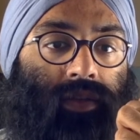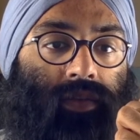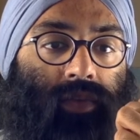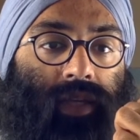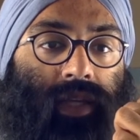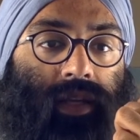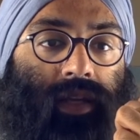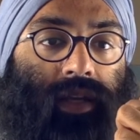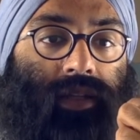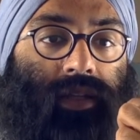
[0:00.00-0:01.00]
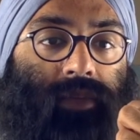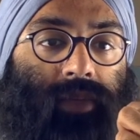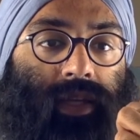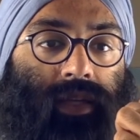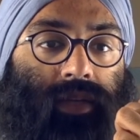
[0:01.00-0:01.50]
We cannot come
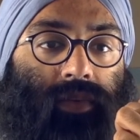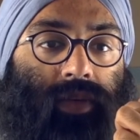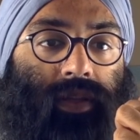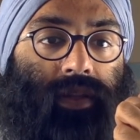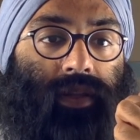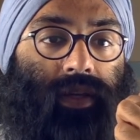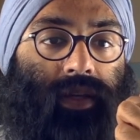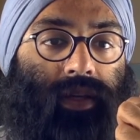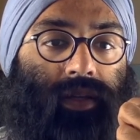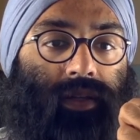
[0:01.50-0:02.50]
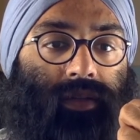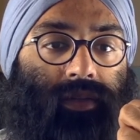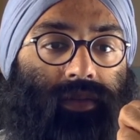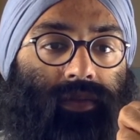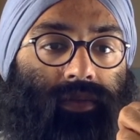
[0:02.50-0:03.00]
in with
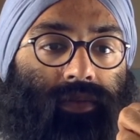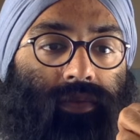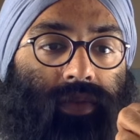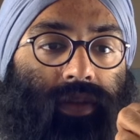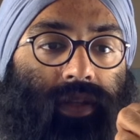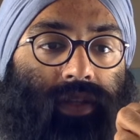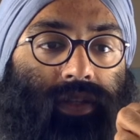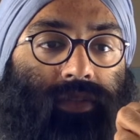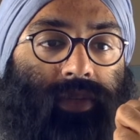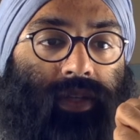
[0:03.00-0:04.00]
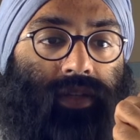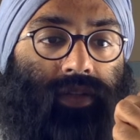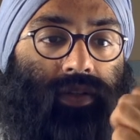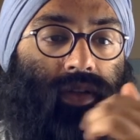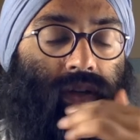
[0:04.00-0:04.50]
this because
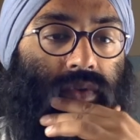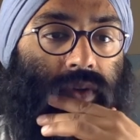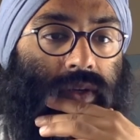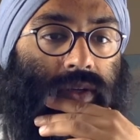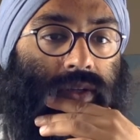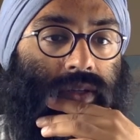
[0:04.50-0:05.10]
you're covering.